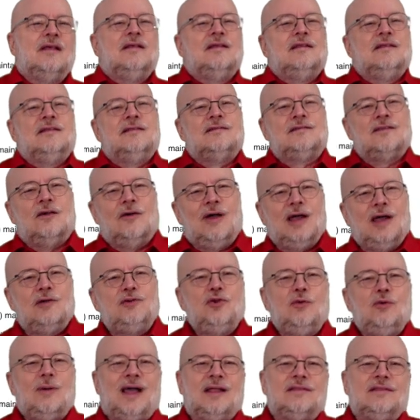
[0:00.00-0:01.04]
So how do
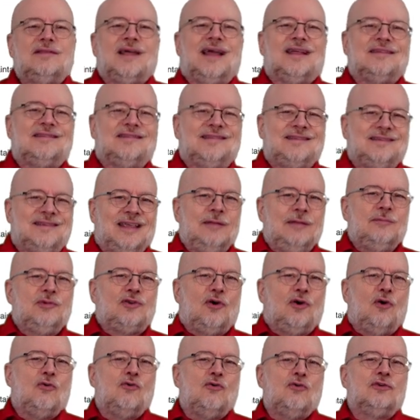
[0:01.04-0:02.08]
you add that
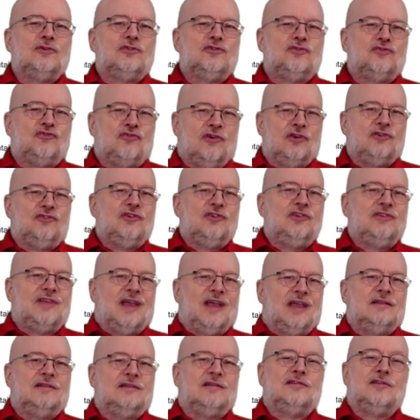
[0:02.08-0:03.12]
schema.org structured
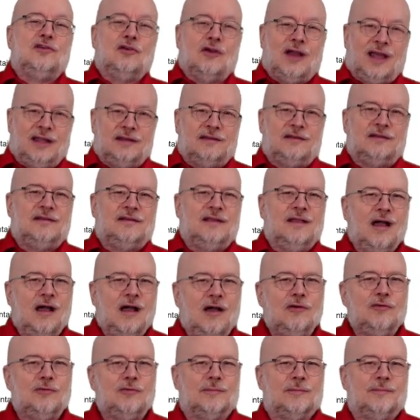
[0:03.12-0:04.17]
data to your entity
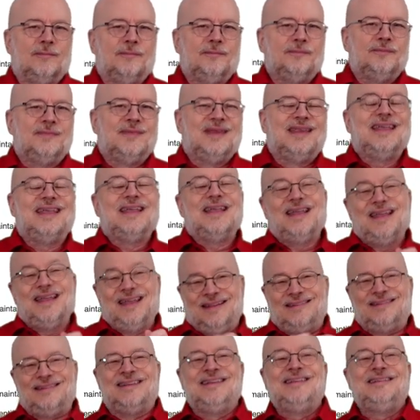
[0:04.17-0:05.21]
home?
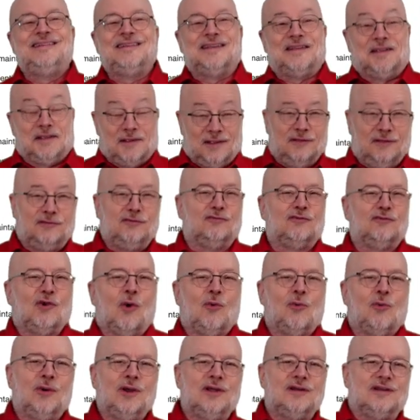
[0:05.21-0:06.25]
It's easy if you've got
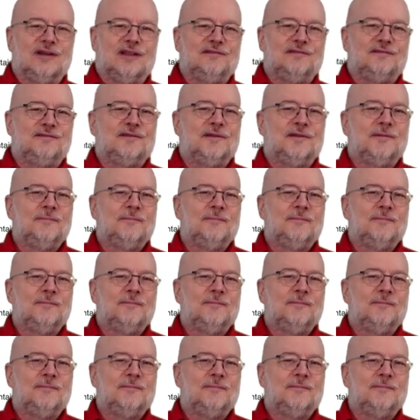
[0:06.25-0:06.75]
WordLift.